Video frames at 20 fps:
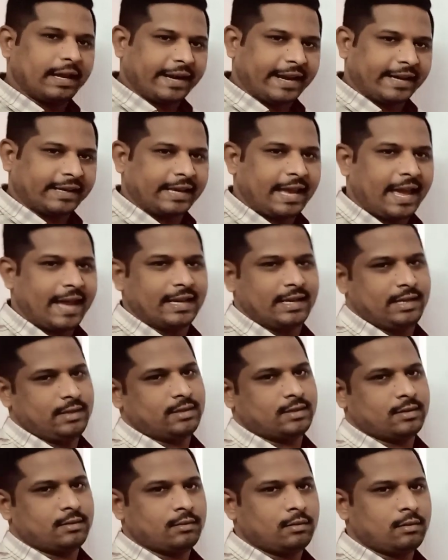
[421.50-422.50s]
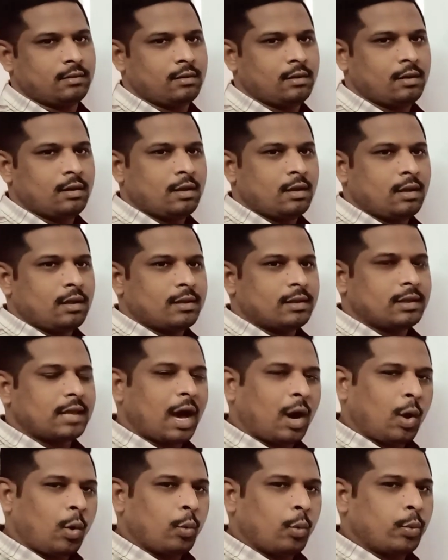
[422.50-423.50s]
rectangles.
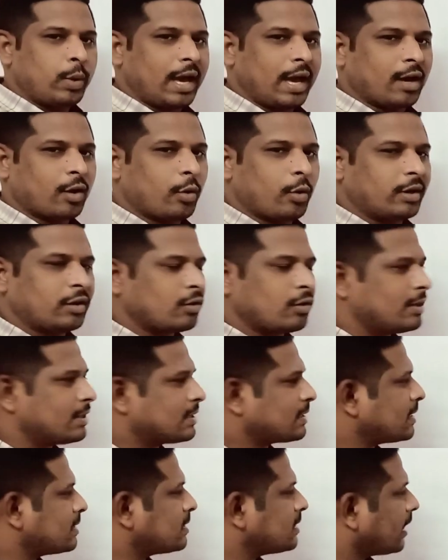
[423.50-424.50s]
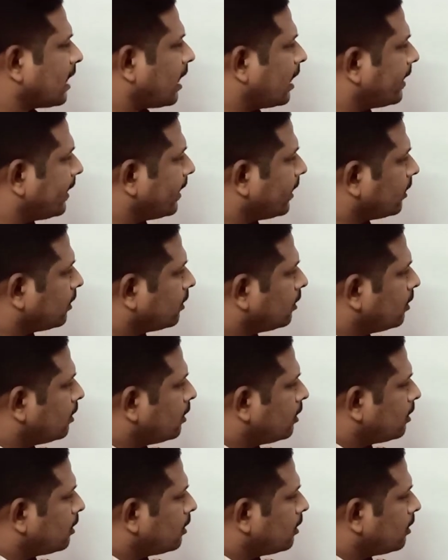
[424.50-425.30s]
Now we are going to discuss regarding